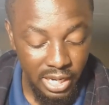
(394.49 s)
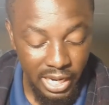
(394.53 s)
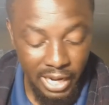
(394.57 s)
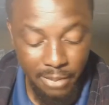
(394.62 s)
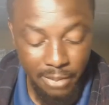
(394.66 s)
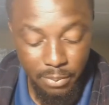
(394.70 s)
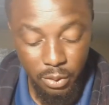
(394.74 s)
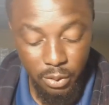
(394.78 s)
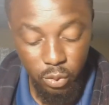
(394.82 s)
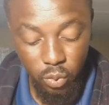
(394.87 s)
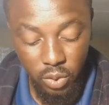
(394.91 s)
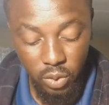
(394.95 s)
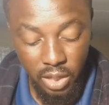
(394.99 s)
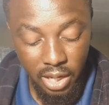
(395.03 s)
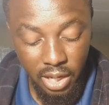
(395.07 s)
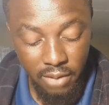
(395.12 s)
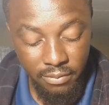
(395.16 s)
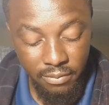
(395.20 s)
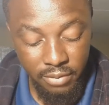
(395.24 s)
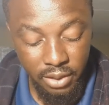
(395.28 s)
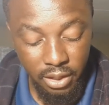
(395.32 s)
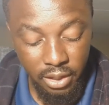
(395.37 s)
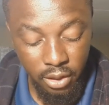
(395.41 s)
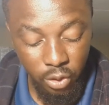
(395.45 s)
able to
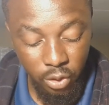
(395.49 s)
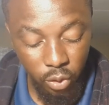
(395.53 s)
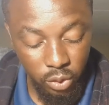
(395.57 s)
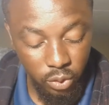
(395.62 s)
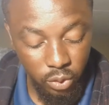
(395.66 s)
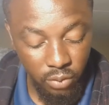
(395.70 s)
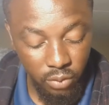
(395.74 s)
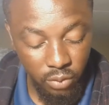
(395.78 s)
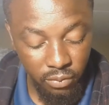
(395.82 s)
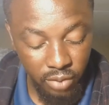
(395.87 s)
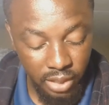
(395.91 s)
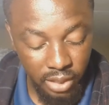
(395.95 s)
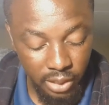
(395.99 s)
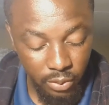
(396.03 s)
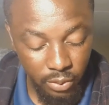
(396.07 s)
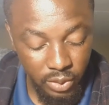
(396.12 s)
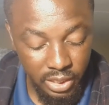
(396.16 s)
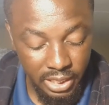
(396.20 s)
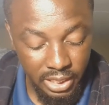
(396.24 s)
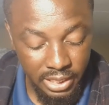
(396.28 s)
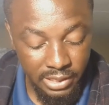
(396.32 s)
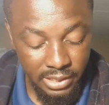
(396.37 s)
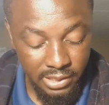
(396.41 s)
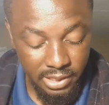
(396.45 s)
cover a lot of
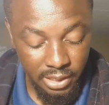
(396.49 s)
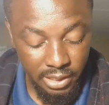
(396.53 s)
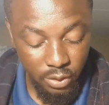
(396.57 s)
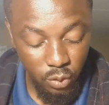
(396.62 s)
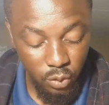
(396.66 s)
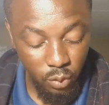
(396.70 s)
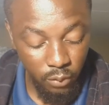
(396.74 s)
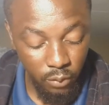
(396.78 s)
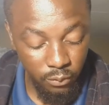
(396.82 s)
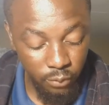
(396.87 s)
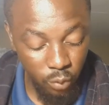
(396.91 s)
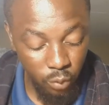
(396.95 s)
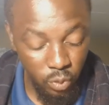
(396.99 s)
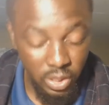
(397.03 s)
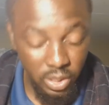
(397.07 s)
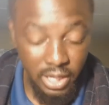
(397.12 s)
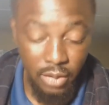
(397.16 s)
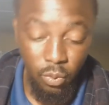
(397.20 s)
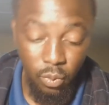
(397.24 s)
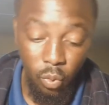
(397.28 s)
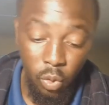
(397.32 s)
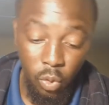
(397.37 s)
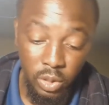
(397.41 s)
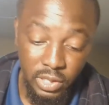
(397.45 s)
ground in search of food
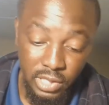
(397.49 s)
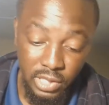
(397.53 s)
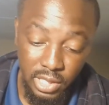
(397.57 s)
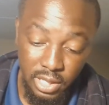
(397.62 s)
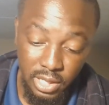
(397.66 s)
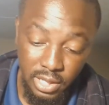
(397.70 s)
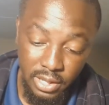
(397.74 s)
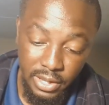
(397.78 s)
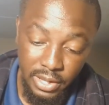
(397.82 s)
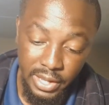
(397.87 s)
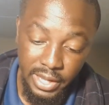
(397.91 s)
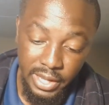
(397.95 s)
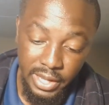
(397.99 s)
and water.